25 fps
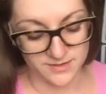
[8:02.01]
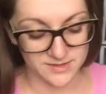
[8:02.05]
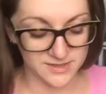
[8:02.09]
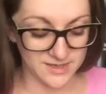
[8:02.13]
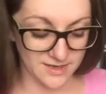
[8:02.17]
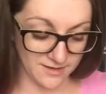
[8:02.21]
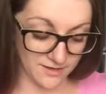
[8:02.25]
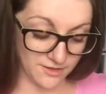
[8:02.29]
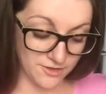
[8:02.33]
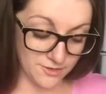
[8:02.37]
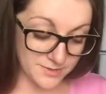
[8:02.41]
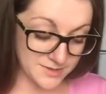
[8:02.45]
I was
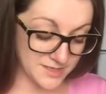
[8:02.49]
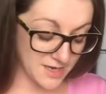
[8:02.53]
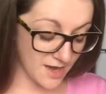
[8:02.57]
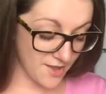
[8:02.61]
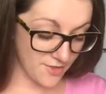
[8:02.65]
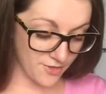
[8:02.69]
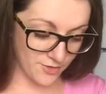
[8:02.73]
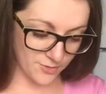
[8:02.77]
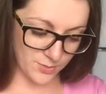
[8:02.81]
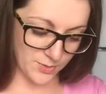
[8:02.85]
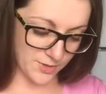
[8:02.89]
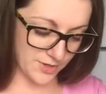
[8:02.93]
young, there was
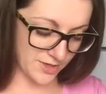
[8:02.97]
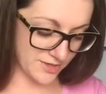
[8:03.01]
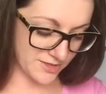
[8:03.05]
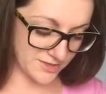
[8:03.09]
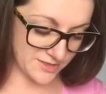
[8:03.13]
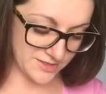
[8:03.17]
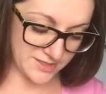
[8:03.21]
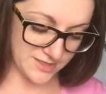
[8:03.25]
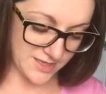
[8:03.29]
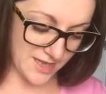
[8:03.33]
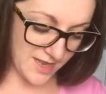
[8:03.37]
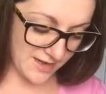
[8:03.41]
other
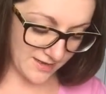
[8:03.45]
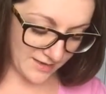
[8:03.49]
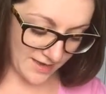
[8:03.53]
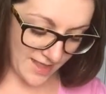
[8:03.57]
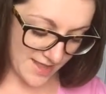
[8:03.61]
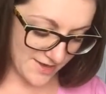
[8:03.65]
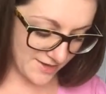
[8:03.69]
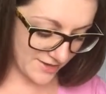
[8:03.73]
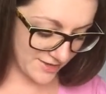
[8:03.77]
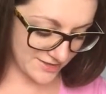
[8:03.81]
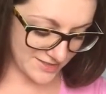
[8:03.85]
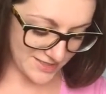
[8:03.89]
words and
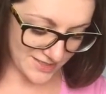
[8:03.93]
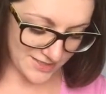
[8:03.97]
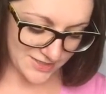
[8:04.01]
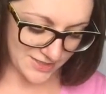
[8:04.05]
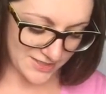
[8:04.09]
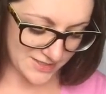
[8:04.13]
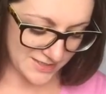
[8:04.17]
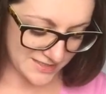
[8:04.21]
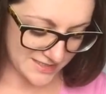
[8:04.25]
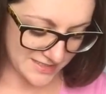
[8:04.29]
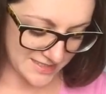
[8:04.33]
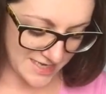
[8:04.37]
letters I
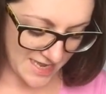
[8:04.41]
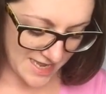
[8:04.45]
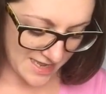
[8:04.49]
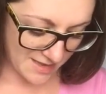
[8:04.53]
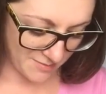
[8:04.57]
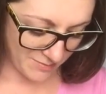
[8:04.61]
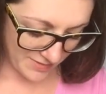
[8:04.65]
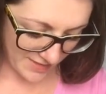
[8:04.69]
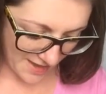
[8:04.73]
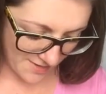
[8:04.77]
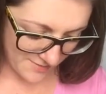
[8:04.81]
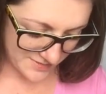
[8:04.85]
couldn't say,
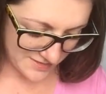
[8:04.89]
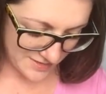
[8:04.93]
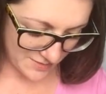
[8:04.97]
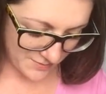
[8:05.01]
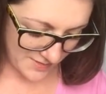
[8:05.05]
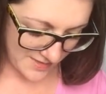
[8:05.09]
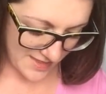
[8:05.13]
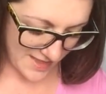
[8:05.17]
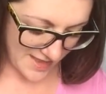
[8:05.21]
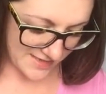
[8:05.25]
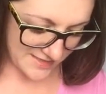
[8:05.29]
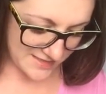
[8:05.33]
but that was the
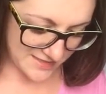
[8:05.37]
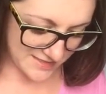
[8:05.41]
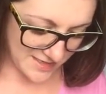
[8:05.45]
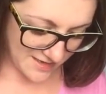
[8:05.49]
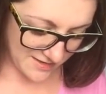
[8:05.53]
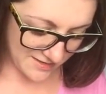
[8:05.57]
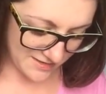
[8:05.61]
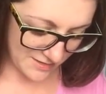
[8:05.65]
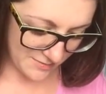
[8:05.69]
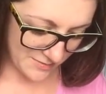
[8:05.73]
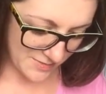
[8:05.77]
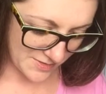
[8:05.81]
one that
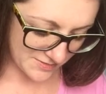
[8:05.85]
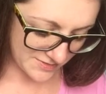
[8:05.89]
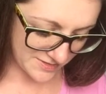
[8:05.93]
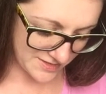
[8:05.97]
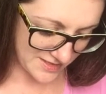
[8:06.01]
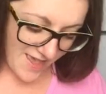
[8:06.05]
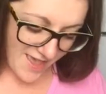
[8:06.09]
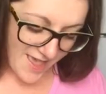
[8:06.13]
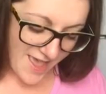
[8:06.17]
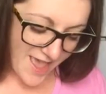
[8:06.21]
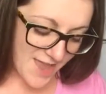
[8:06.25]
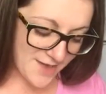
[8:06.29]
stuck the most.
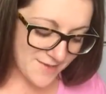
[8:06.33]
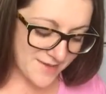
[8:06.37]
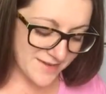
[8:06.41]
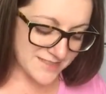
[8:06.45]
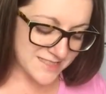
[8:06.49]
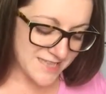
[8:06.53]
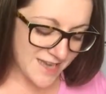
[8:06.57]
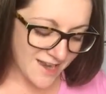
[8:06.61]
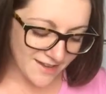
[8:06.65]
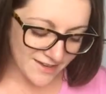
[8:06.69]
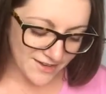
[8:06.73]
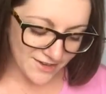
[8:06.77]
Anyway, I
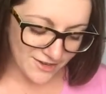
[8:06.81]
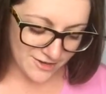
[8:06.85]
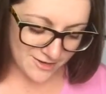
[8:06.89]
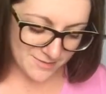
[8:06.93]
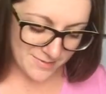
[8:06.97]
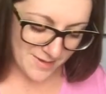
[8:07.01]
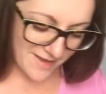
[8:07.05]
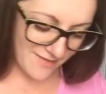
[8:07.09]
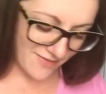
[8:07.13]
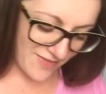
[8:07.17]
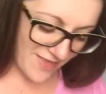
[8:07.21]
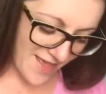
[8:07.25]
was telling her
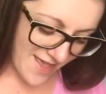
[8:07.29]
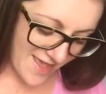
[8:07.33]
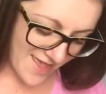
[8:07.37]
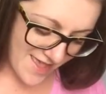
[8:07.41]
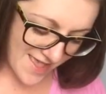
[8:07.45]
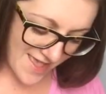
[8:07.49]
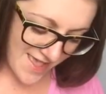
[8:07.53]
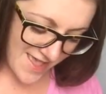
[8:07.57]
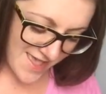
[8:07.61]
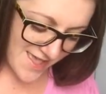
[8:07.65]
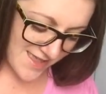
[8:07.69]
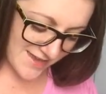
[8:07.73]
about
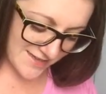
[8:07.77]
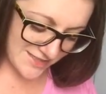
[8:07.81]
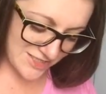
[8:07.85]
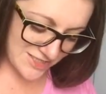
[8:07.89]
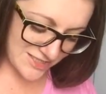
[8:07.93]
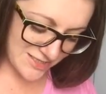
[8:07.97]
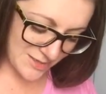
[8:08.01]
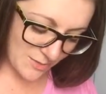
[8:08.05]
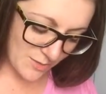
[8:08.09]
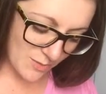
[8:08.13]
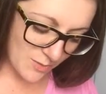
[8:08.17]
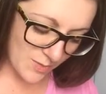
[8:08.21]
that, and
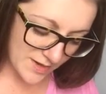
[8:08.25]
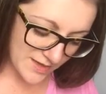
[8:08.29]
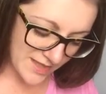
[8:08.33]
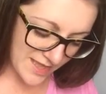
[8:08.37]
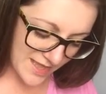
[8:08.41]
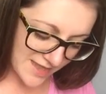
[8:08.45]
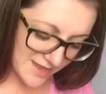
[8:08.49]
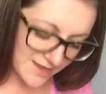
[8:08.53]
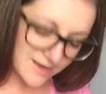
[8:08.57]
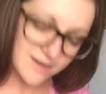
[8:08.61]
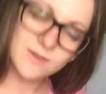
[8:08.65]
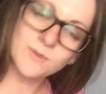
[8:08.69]
she's like, well,
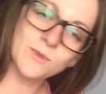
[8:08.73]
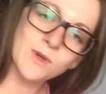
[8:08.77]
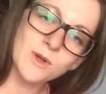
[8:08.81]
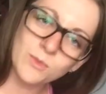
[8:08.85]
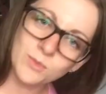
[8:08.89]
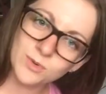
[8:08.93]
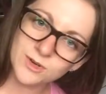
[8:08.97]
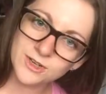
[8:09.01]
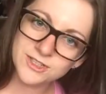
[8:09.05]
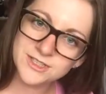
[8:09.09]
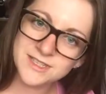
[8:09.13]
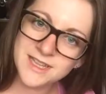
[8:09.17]

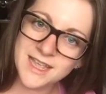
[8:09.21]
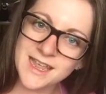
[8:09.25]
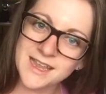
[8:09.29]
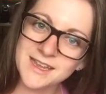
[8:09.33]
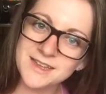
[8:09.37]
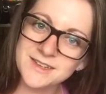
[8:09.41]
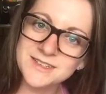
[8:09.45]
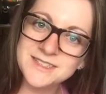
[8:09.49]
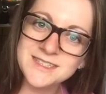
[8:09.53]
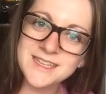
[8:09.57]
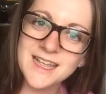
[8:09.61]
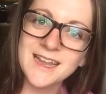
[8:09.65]
what words
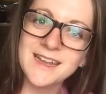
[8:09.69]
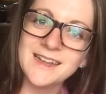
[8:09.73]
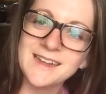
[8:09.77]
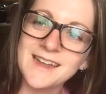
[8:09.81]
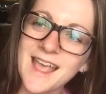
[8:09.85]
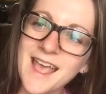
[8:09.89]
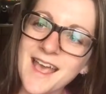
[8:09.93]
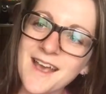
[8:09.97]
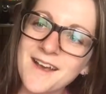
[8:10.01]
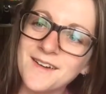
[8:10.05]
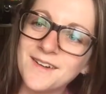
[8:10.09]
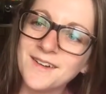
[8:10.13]
can't you say
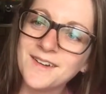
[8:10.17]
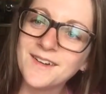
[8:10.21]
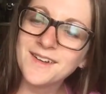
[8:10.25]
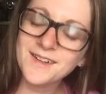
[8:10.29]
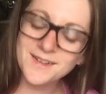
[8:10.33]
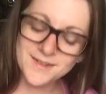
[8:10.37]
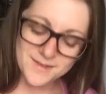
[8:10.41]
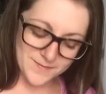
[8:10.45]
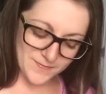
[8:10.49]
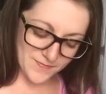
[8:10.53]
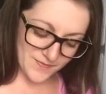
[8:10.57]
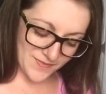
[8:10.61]
now?
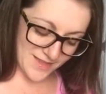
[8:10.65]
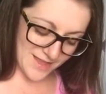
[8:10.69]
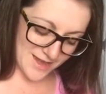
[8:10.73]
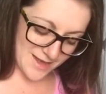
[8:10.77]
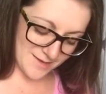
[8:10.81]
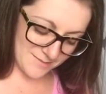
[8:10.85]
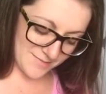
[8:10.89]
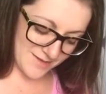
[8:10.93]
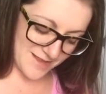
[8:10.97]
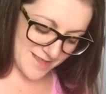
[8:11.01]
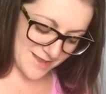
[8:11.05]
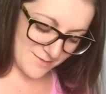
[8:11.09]
And
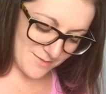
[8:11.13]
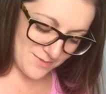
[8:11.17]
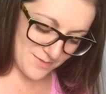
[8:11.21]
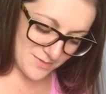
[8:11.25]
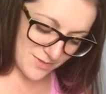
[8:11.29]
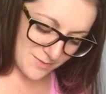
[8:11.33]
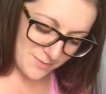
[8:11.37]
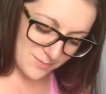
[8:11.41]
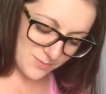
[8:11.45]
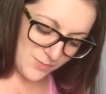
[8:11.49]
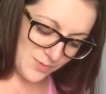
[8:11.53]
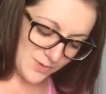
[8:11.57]
I'm like, well,
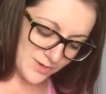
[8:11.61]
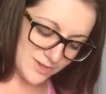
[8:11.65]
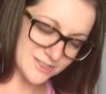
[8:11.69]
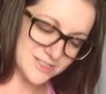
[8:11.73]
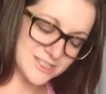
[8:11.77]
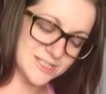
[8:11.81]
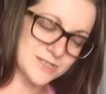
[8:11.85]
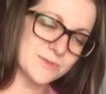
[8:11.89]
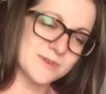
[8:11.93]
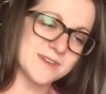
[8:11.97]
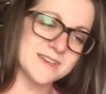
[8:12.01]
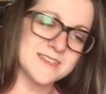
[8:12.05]
the
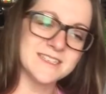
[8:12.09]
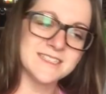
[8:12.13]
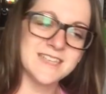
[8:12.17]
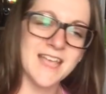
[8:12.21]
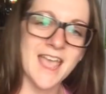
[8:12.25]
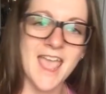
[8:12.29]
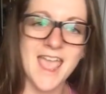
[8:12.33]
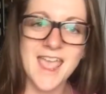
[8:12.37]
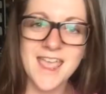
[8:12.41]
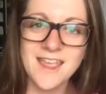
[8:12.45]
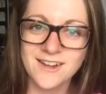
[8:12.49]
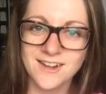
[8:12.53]
worst one is
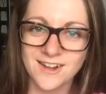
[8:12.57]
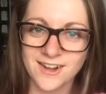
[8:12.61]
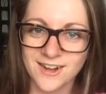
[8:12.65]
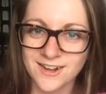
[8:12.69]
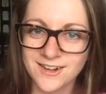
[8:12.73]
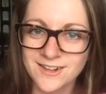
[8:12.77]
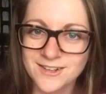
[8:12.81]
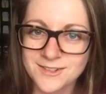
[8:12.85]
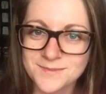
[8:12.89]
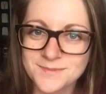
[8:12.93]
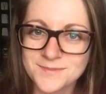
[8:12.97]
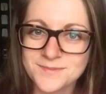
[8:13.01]

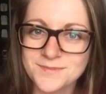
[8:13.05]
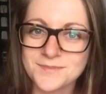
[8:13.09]
hanger.